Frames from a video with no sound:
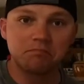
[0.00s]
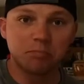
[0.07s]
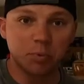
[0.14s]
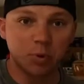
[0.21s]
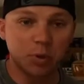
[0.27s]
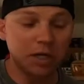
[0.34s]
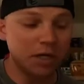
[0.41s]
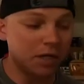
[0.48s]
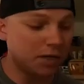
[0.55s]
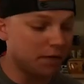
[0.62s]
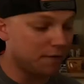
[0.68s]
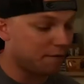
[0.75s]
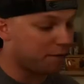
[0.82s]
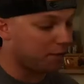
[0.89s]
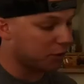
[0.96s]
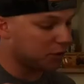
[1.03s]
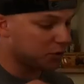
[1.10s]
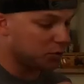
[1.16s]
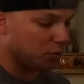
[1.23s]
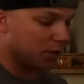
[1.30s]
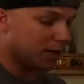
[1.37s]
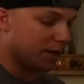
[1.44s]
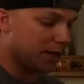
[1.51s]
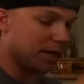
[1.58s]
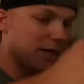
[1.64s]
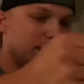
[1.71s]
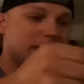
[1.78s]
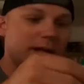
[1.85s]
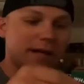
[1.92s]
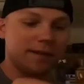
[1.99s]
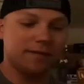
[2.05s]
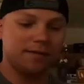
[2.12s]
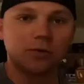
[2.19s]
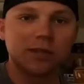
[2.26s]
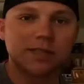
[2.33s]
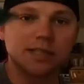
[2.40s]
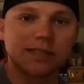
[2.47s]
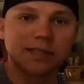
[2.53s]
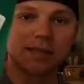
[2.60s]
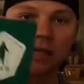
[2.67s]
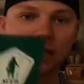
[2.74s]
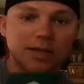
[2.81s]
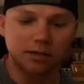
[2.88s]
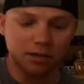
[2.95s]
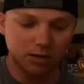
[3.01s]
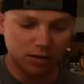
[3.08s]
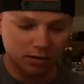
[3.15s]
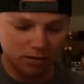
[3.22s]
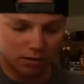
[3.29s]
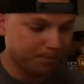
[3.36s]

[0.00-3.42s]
Pretty good first one, not gonna lie. The what's inside card.